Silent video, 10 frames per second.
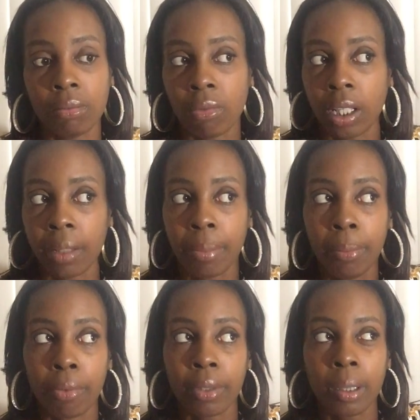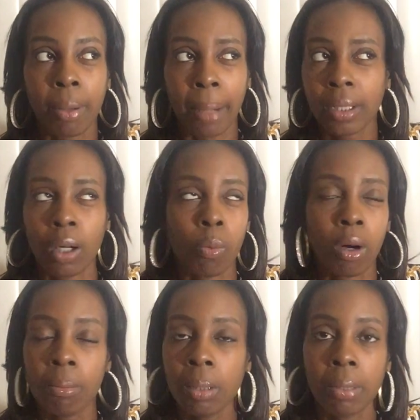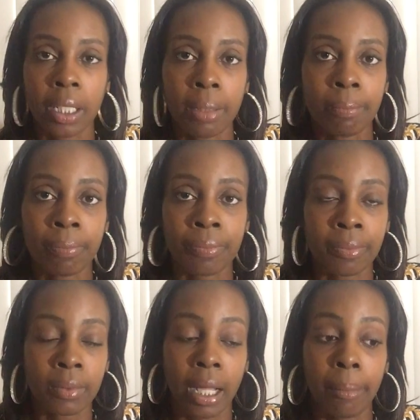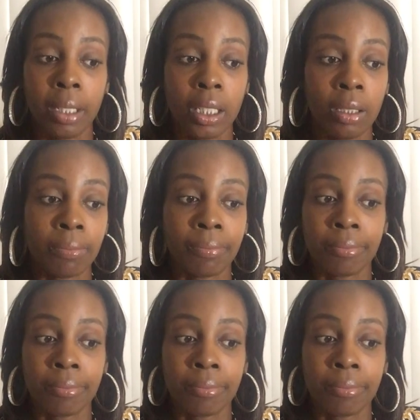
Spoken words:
where people really probably don't want me, but I mean,